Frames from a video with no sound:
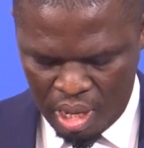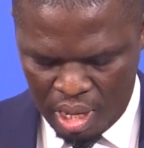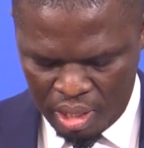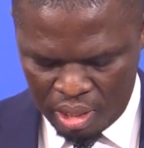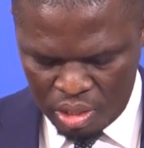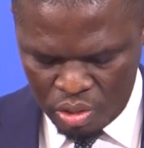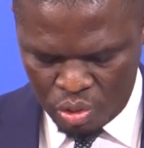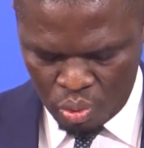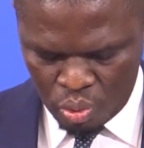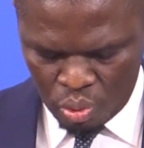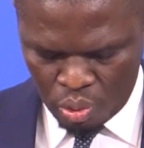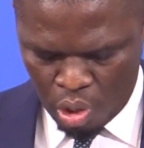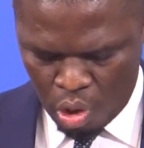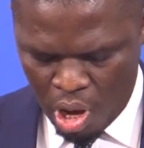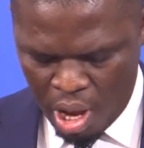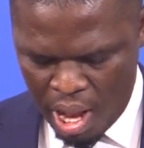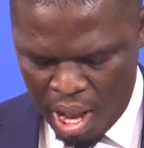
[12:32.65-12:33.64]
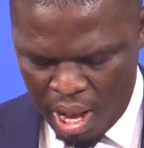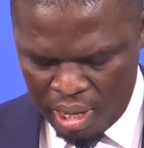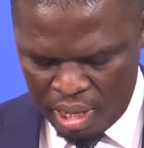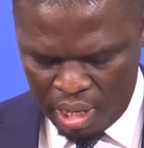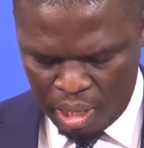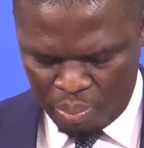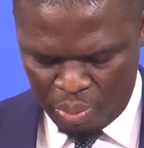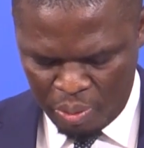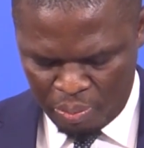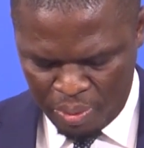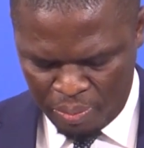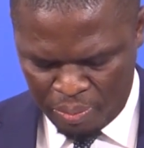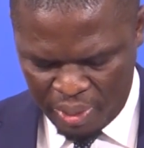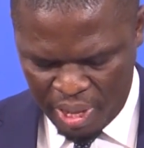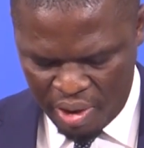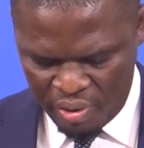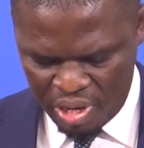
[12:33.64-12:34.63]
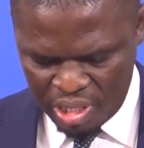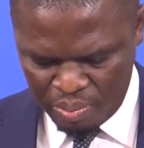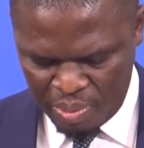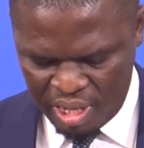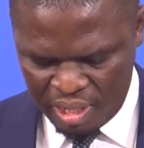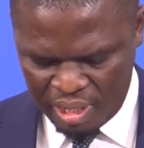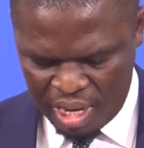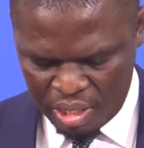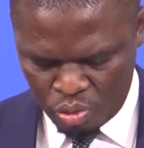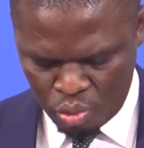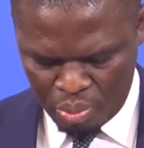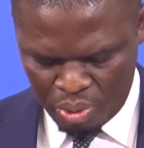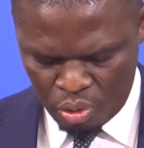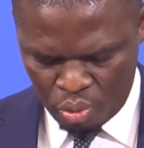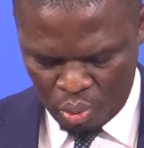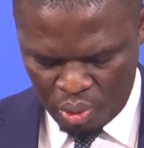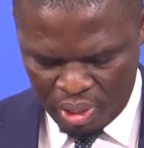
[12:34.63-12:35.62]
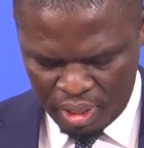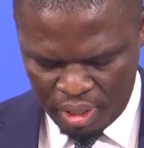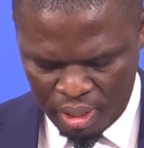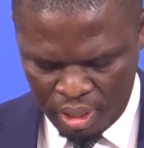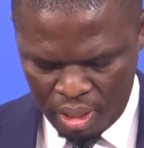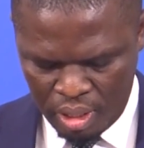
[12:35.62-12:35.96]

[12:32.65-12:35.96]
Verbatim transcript: And this will, uh, under the PPP arrangement that we'll be doing,